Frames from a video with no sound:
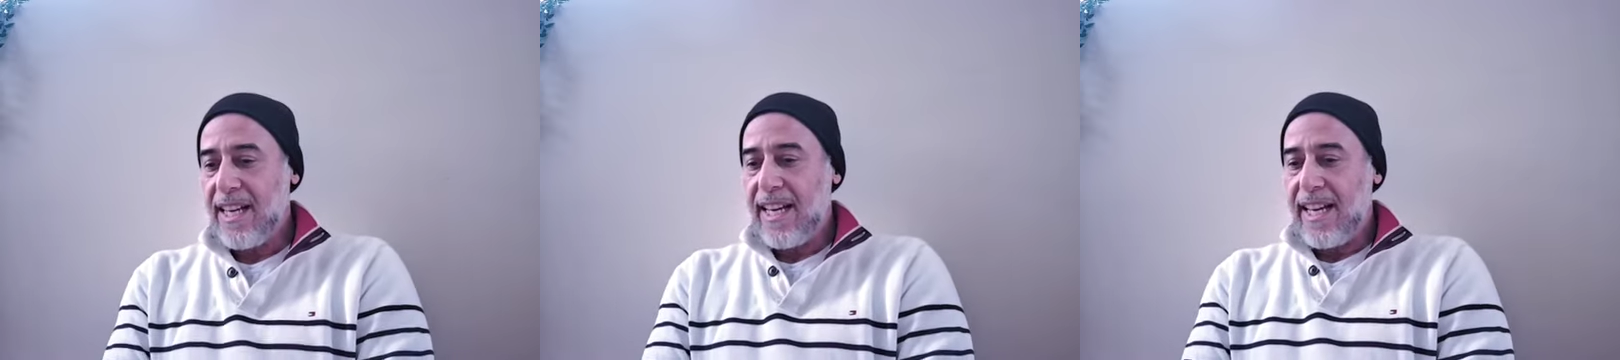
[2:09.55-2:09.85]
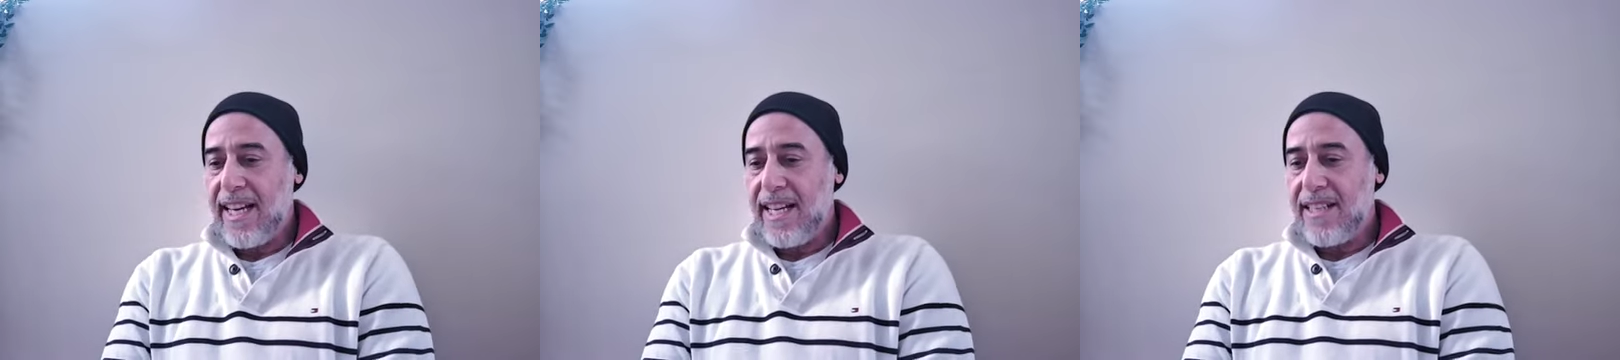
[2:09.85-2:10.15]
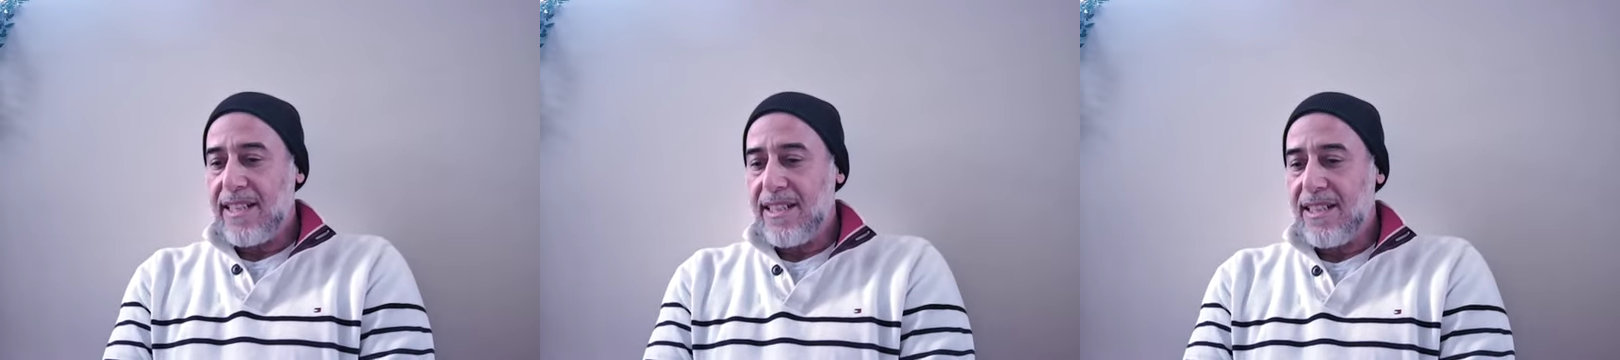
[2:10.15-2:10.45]

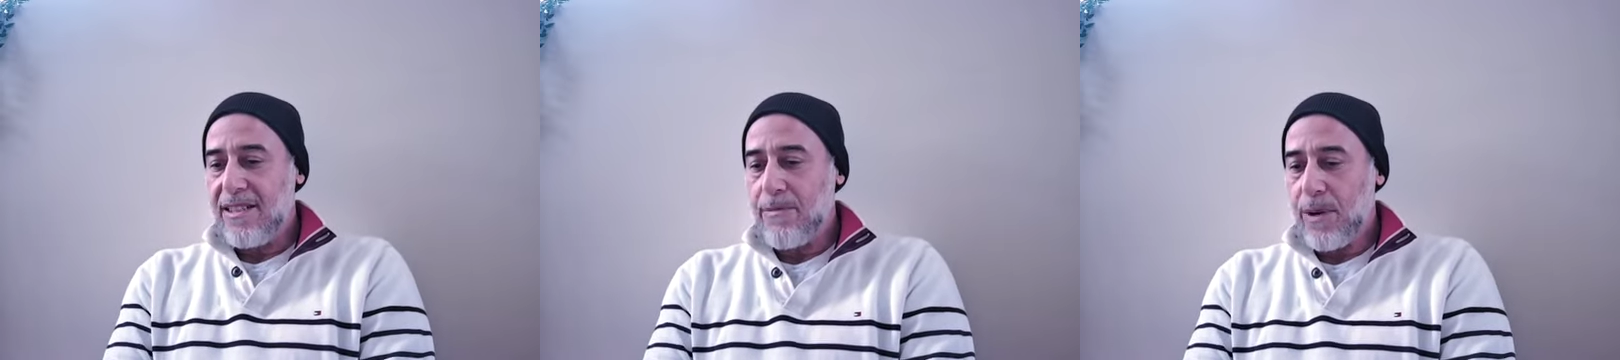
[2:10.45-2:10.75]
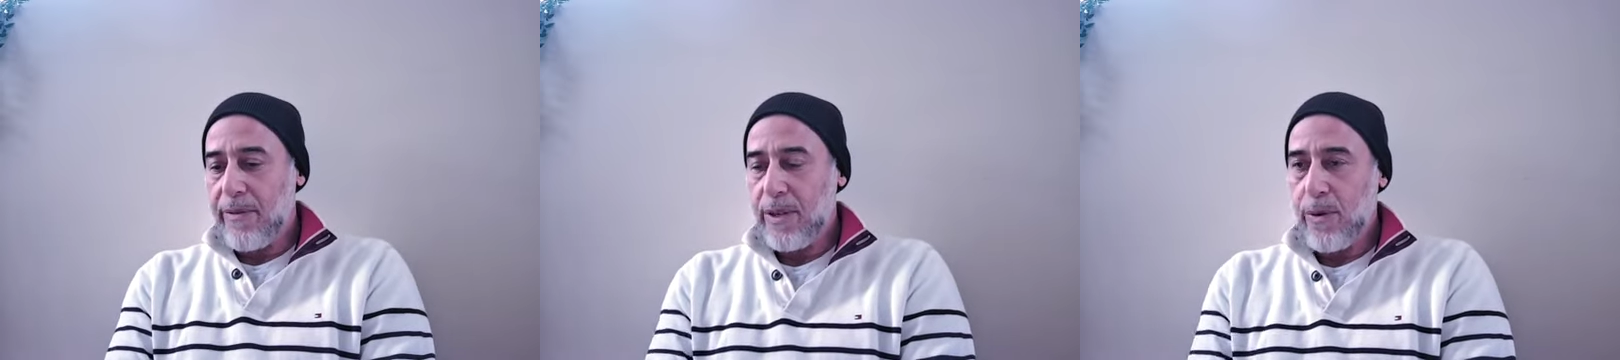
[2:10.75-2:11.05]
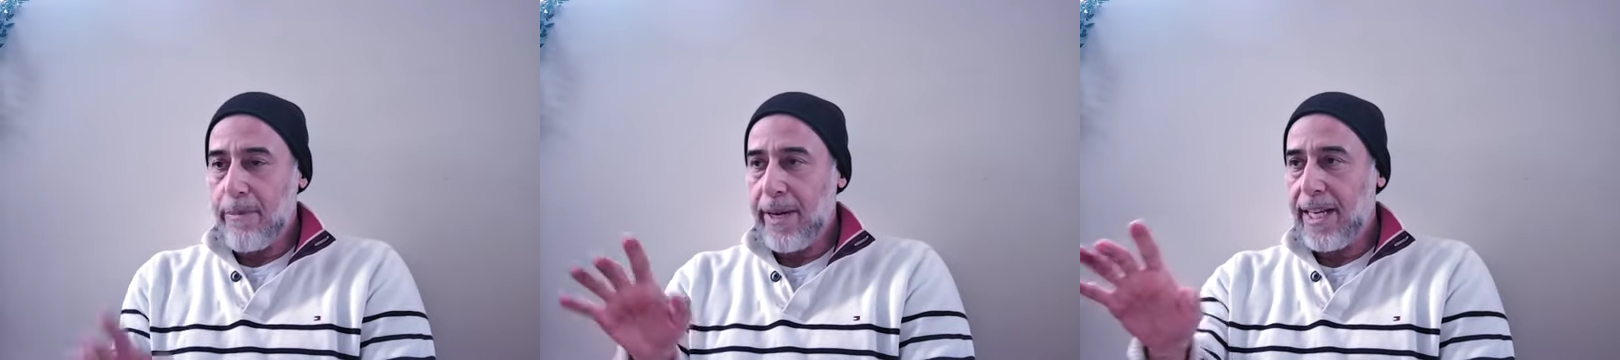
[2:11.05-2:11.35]
The Prophet
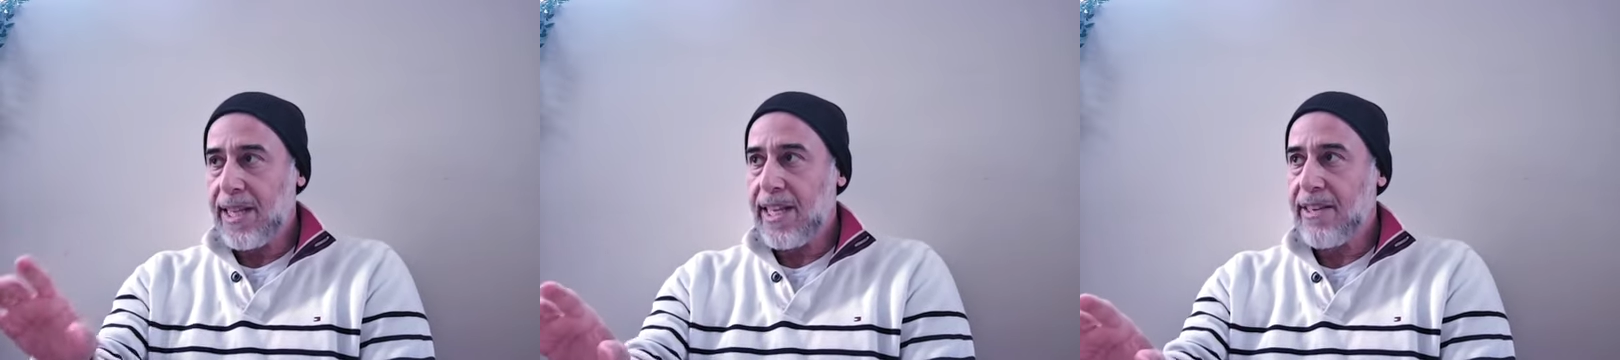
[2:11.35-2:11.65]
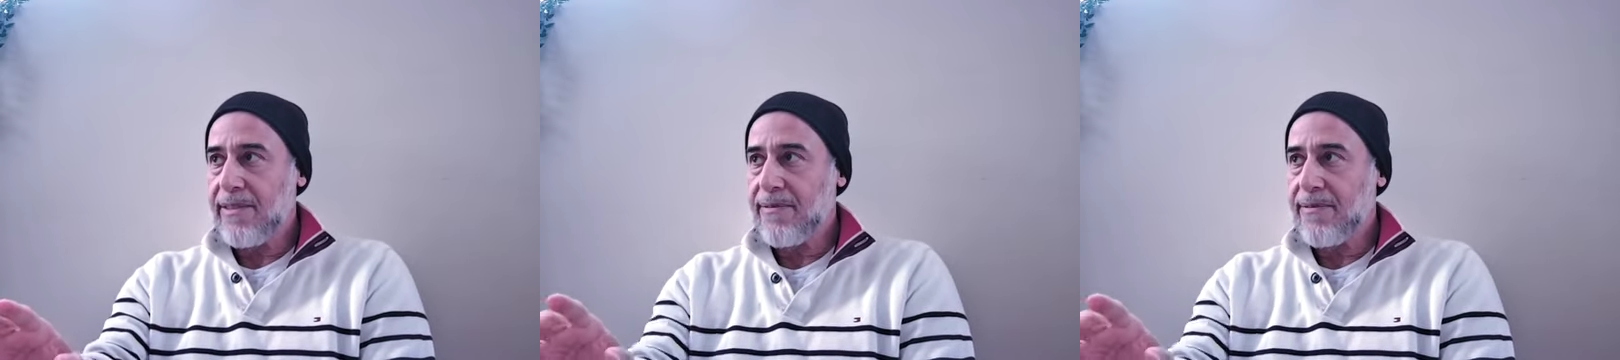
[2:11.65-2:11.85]
remained there